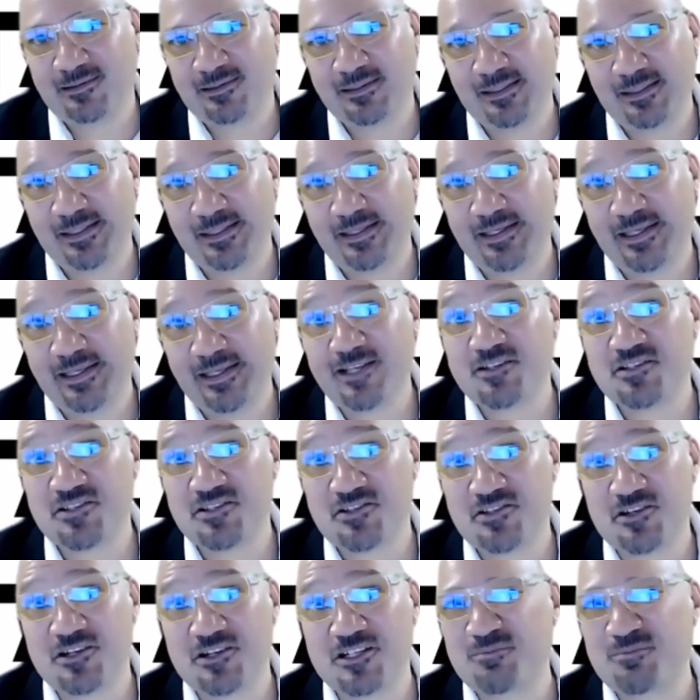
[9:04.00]
it
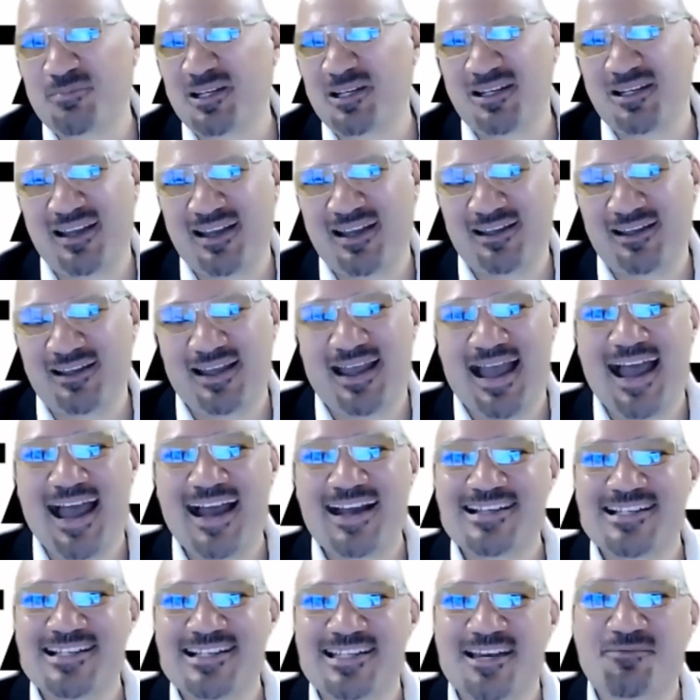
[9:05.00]
starts by
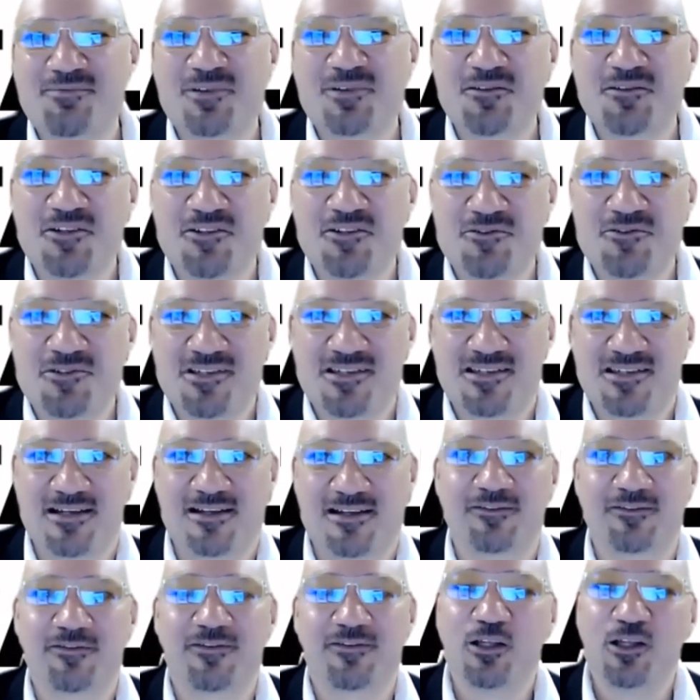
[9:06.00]
accepting
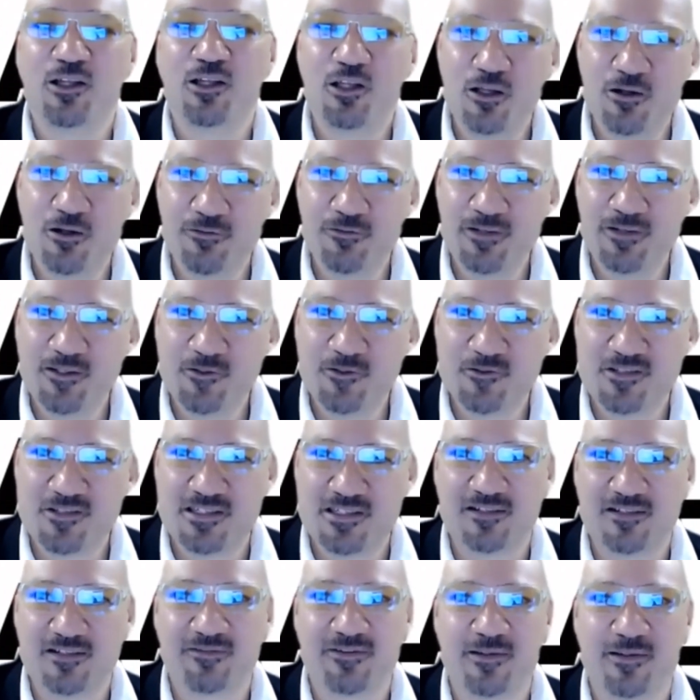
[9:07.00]
yourself, loving
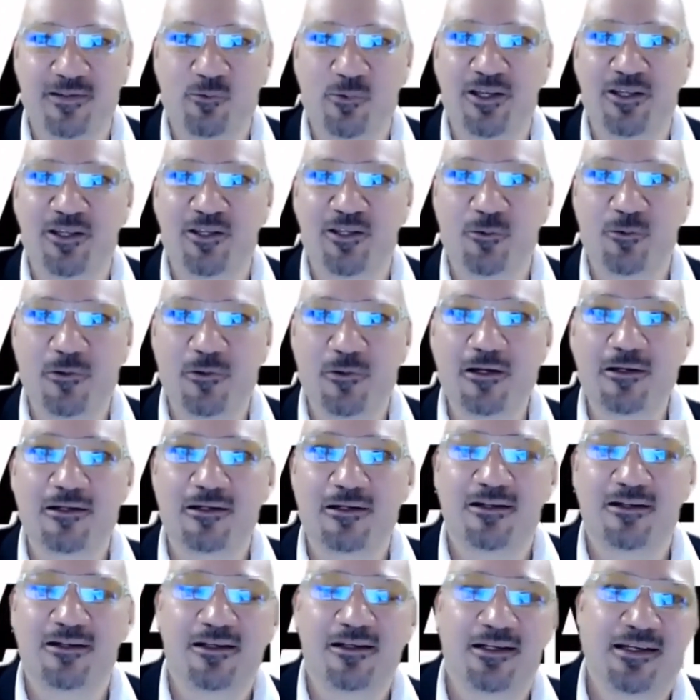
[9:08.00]
yourself the way you
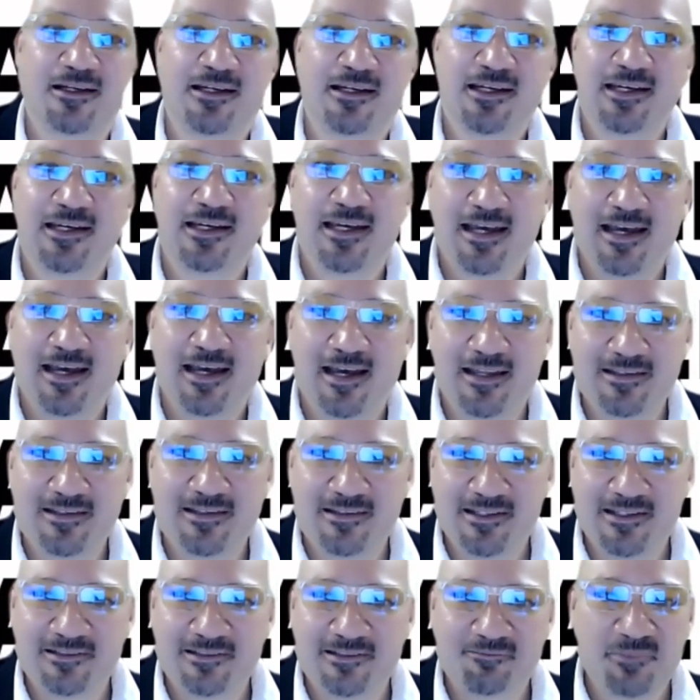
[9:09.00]
are. And
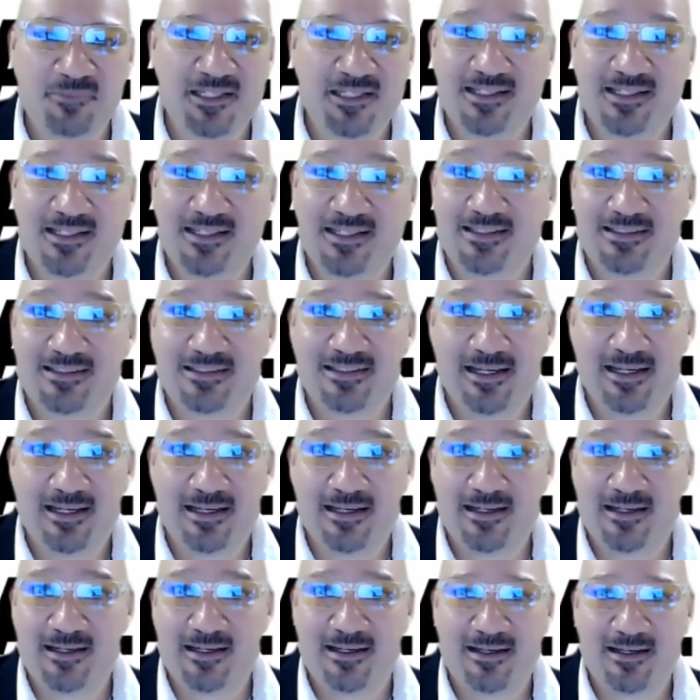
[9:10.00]
then
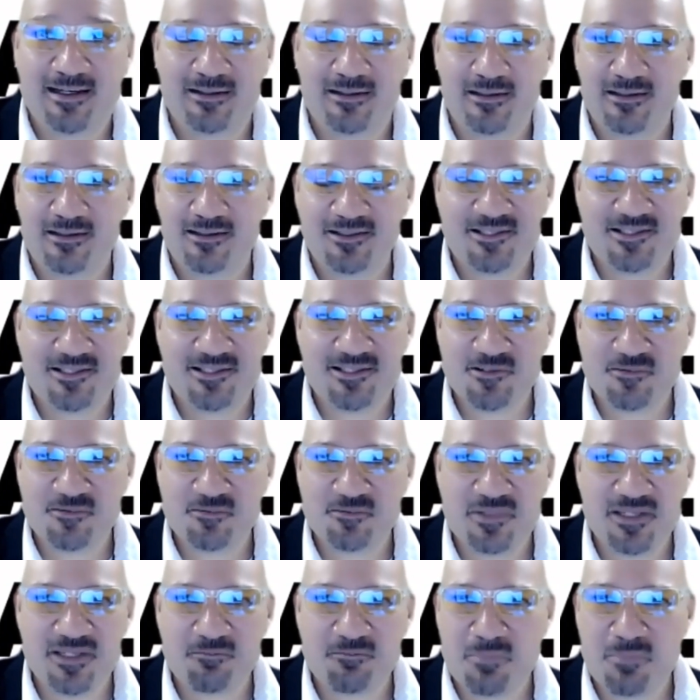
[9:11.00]
it's
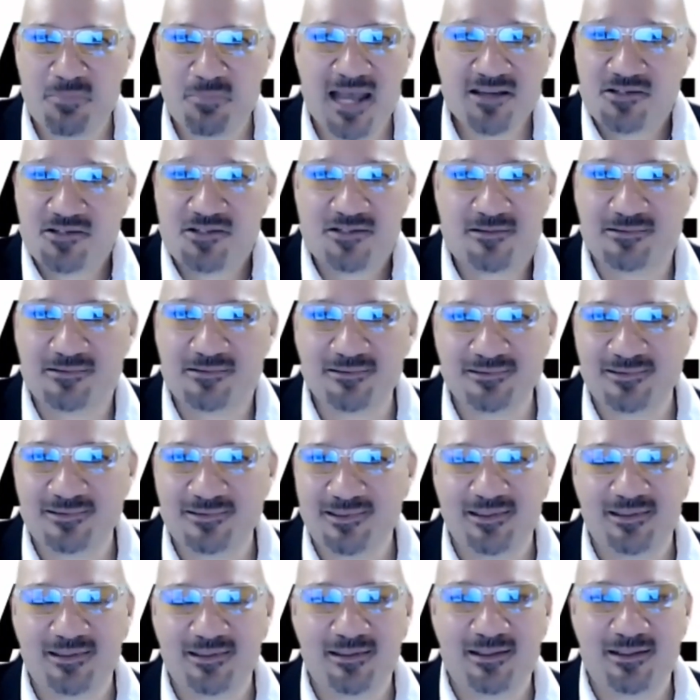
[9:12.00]
something magical.
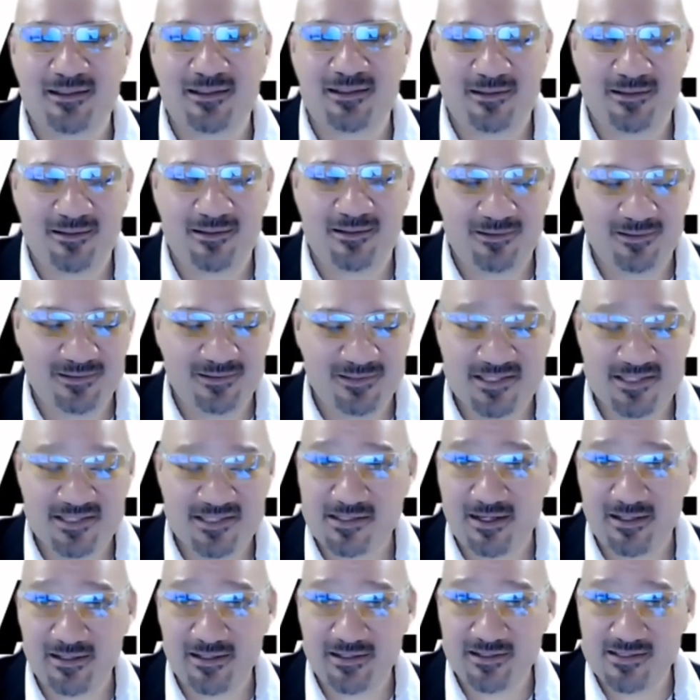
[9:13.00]
The
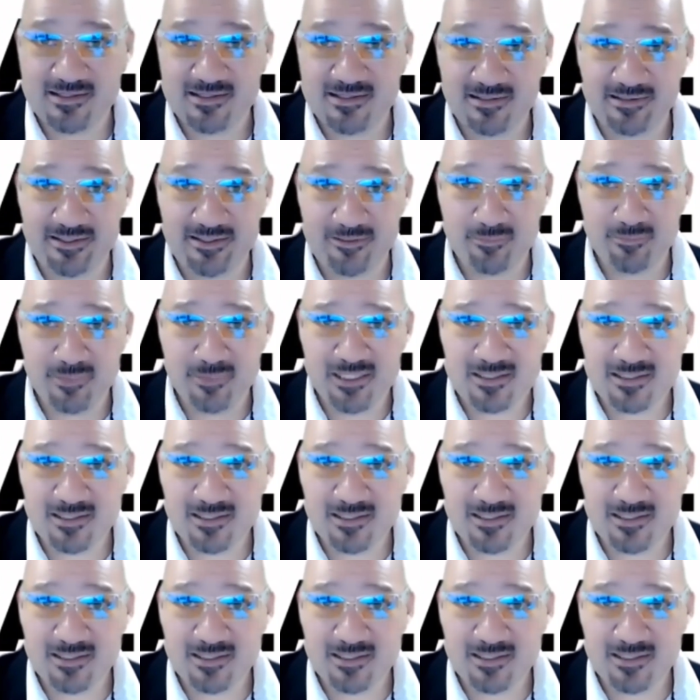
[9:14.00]
sky is the limit,